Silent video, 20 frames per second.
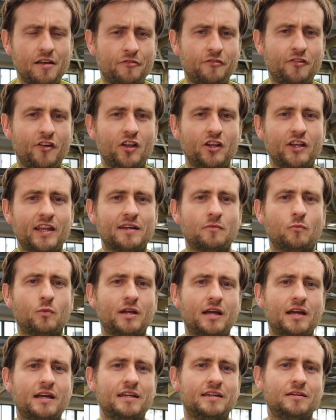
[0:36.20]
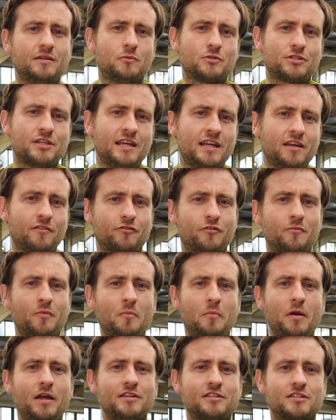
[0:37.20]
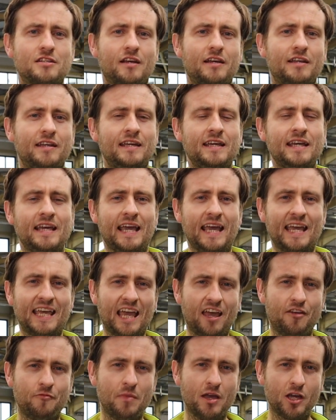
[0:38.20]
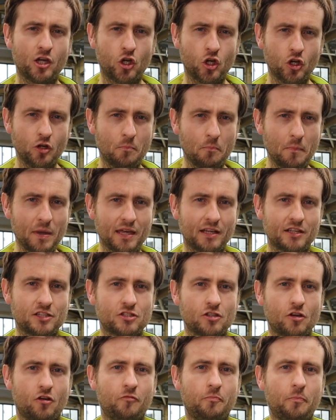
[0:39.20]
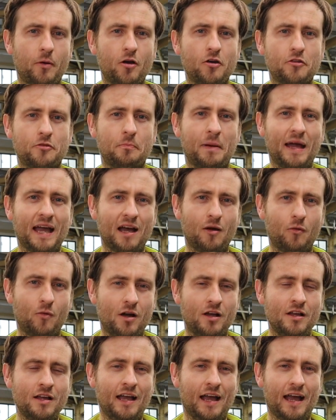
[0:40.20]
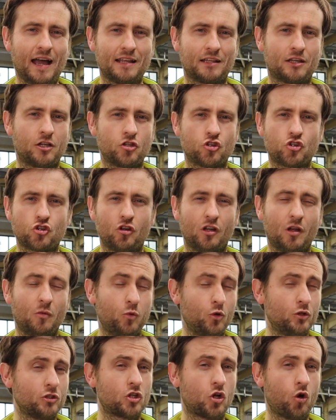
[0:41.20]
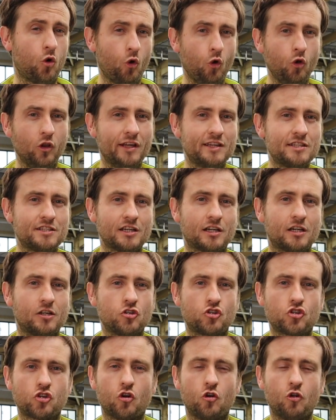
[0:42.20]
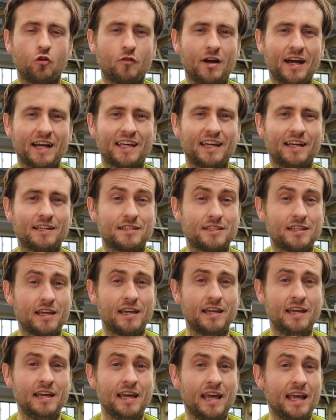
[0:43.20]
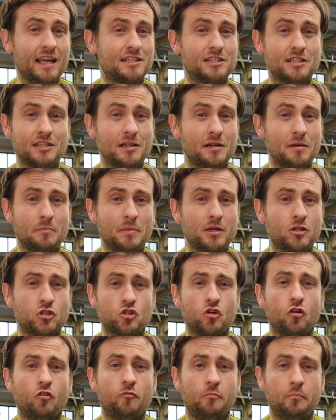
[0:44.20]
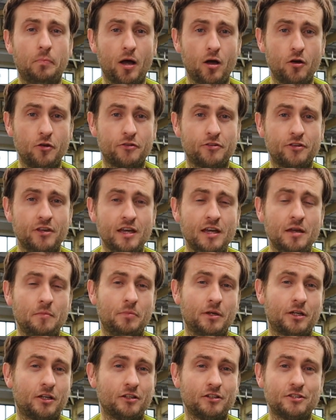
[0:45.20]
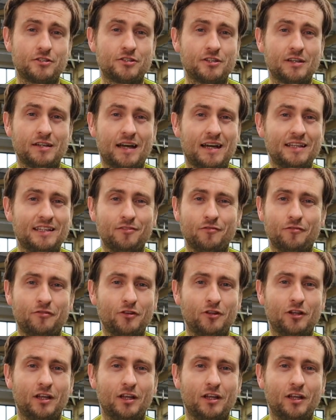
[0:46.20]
felt that when I was hitting from the baseline, it gave me a good mix of both power and control. I wouldn't call this a control racket, I'd say it's a mixture of both, because I didn't feel